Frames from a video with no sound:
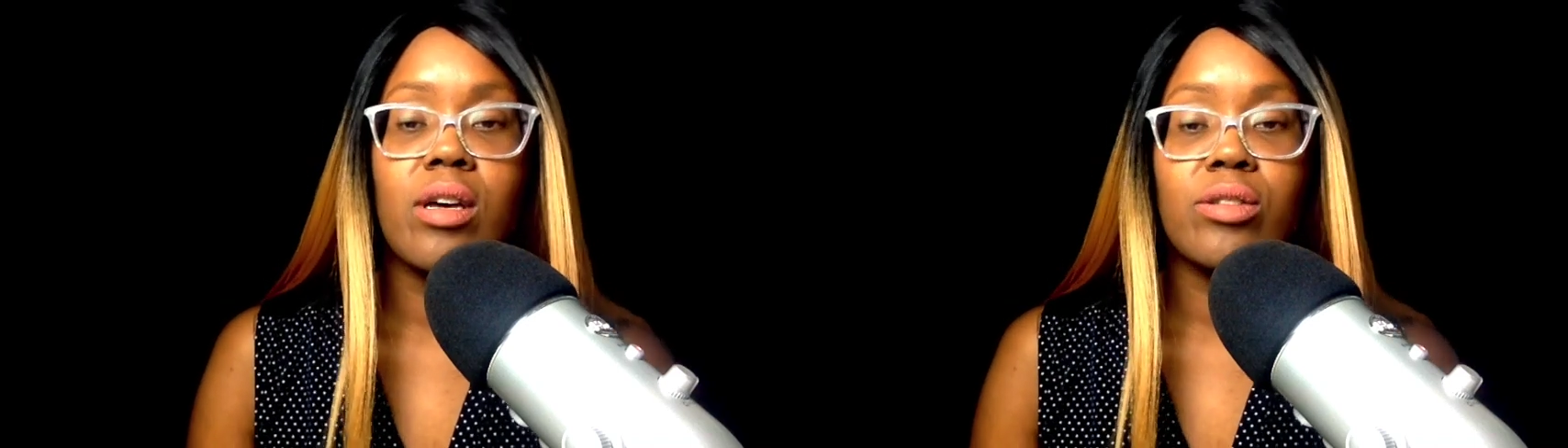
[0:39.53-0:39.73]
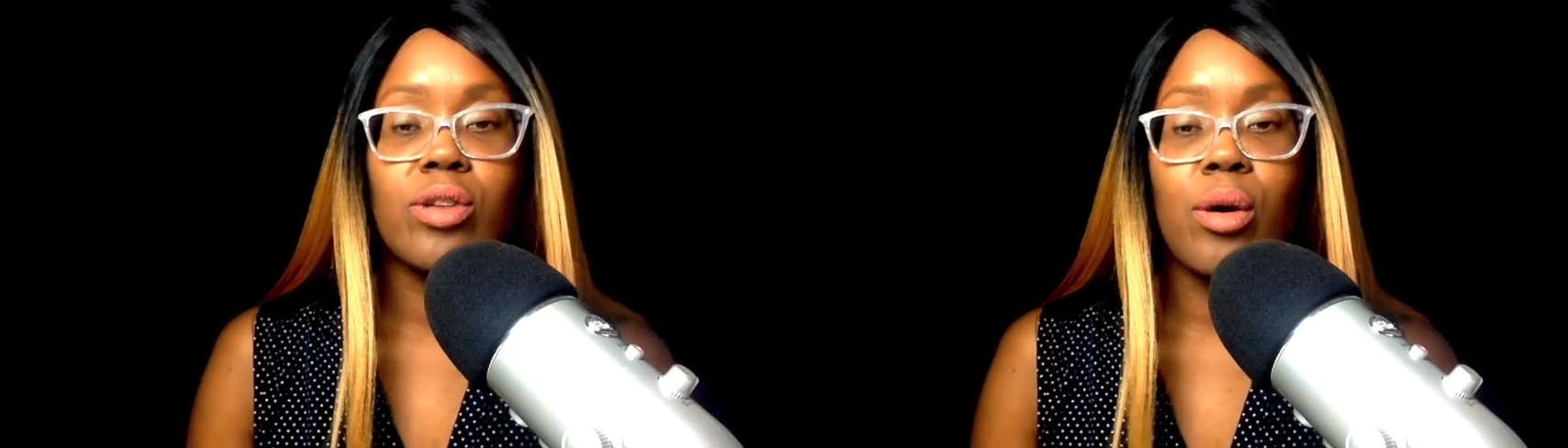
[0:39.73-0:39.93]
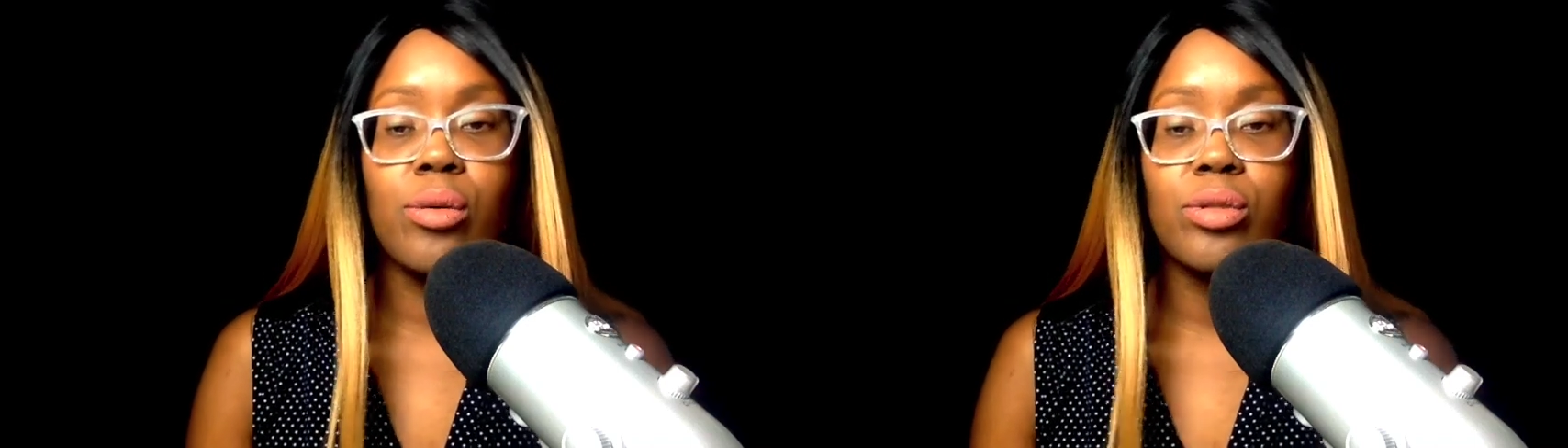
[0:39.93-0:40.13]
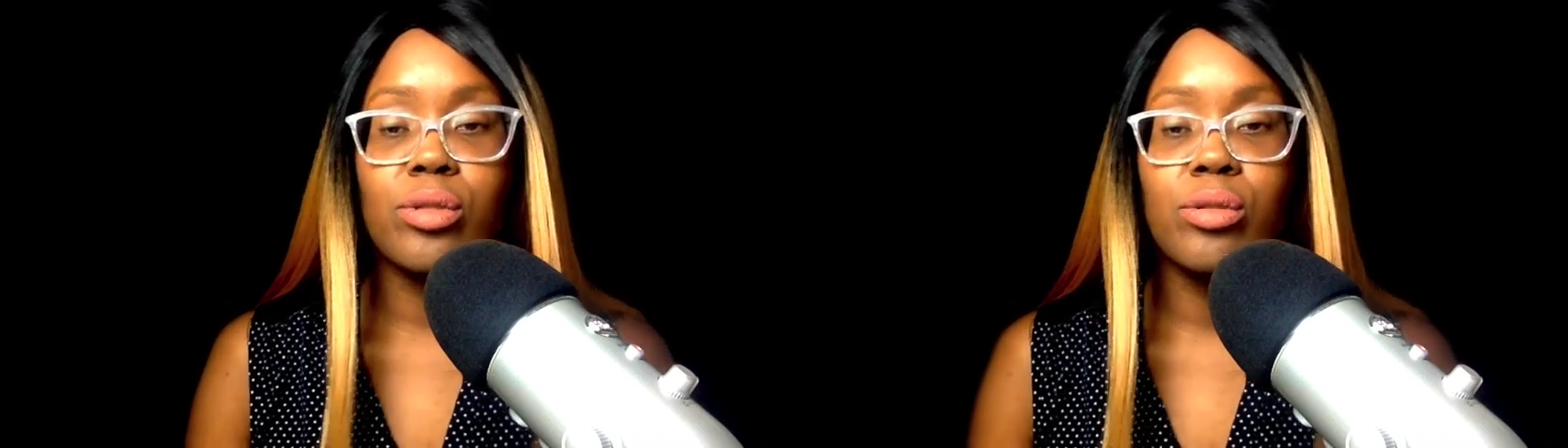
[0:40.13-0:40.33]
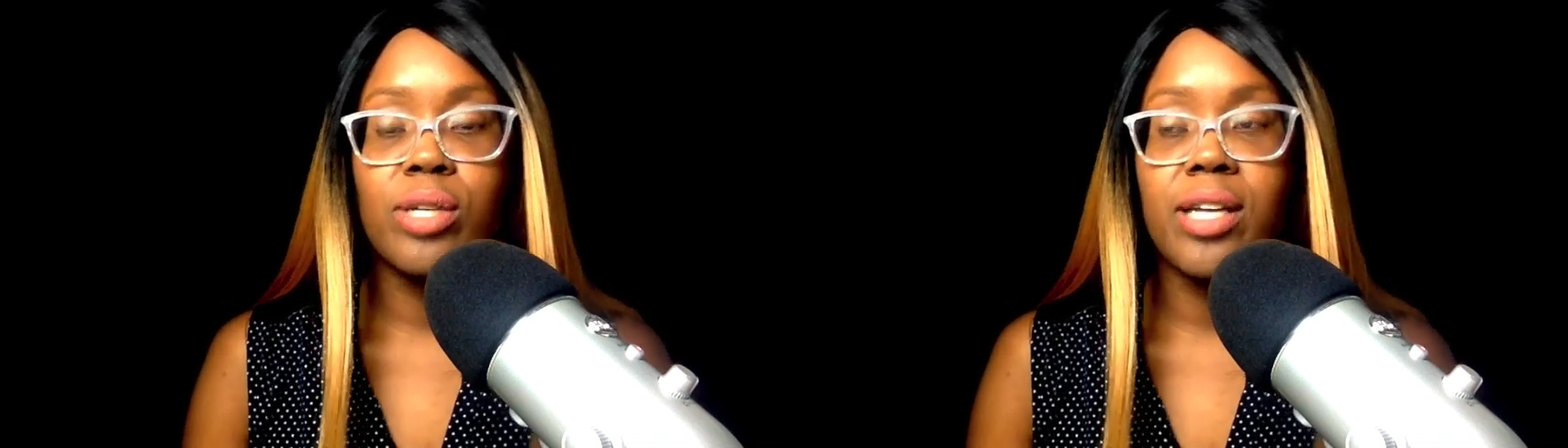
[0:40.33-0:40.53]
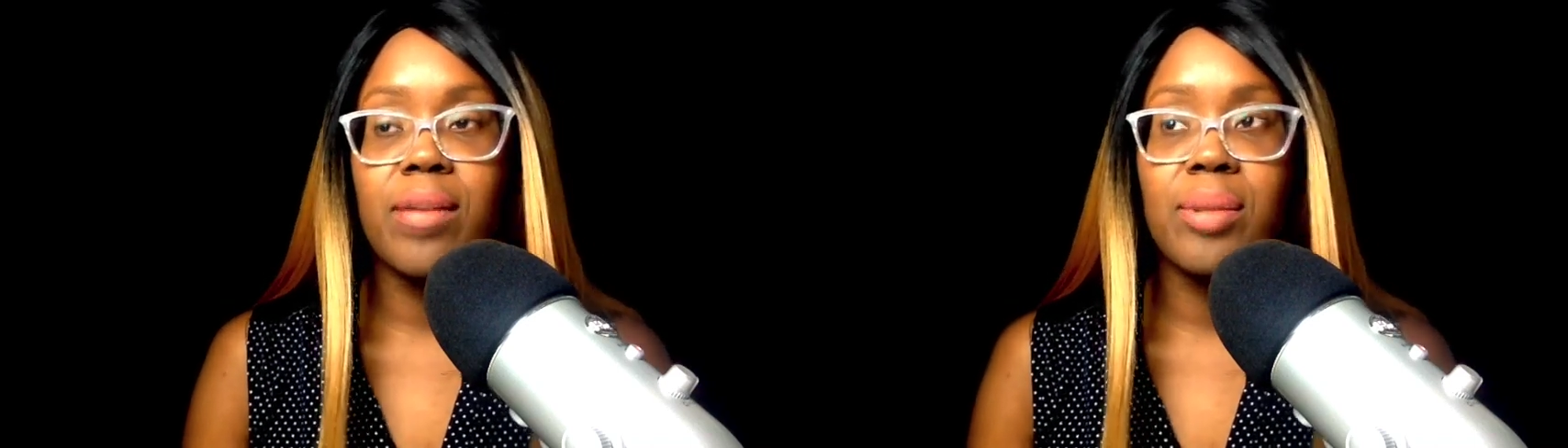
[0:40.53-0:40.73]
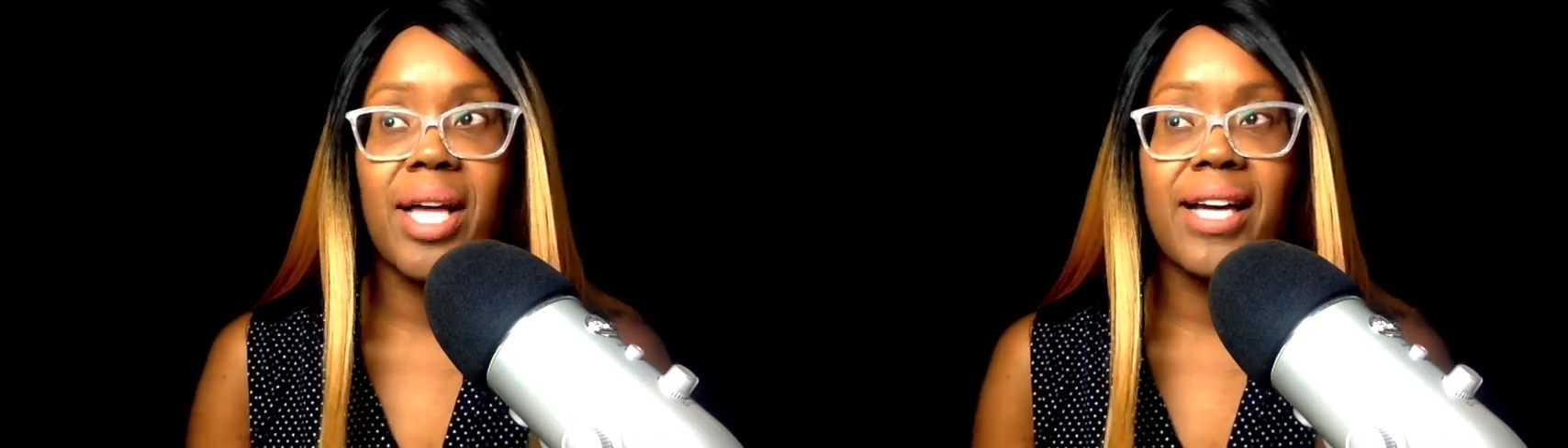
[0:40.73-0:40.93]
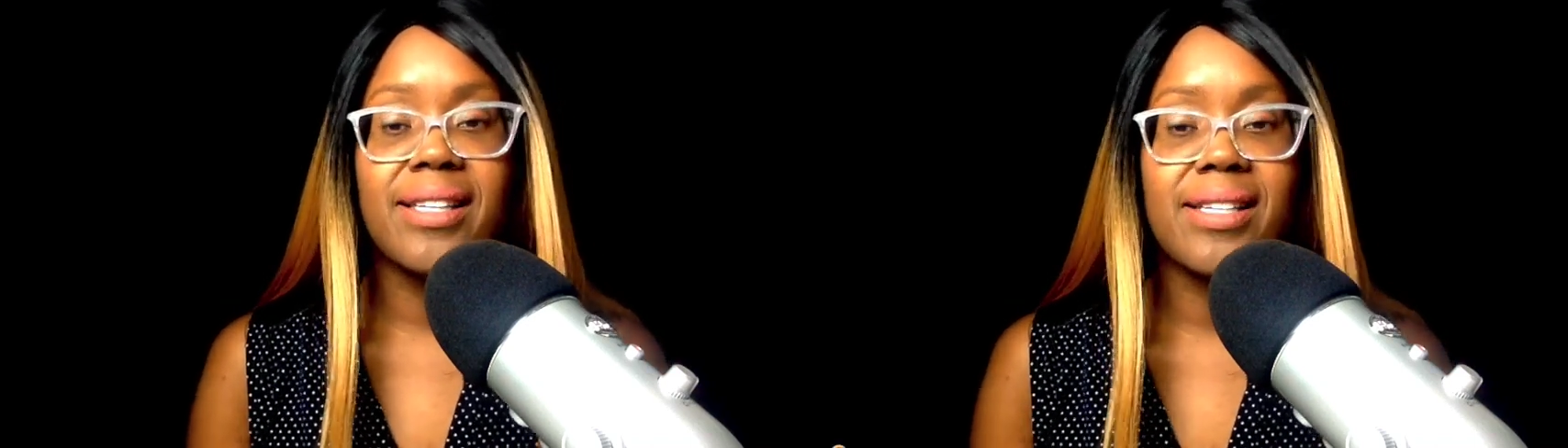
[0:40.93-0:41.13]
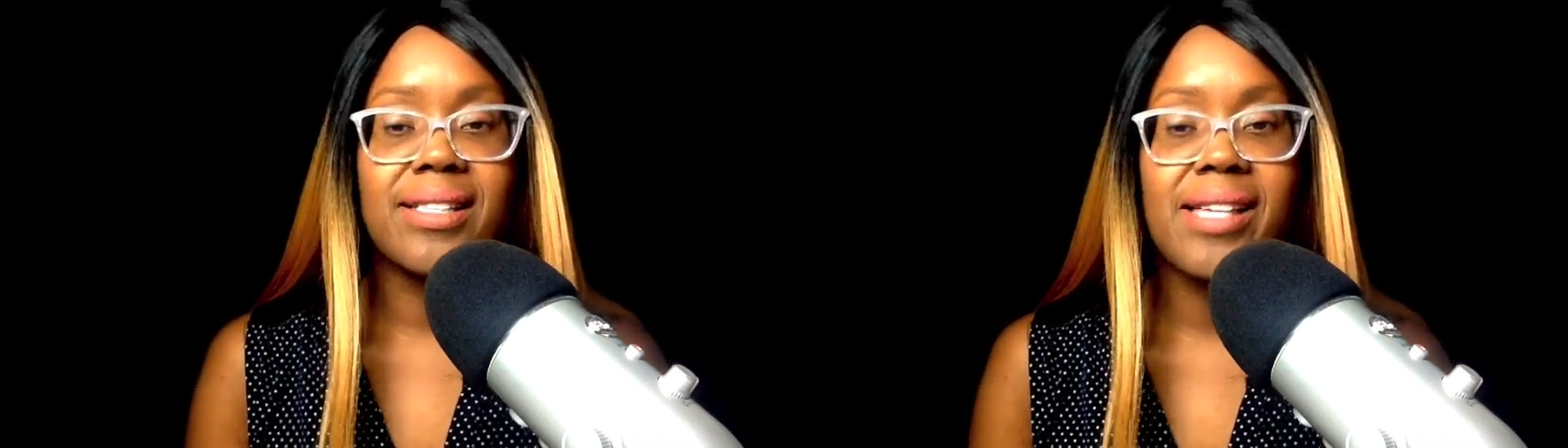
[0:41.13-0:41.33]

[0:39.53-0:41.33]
So you can apply this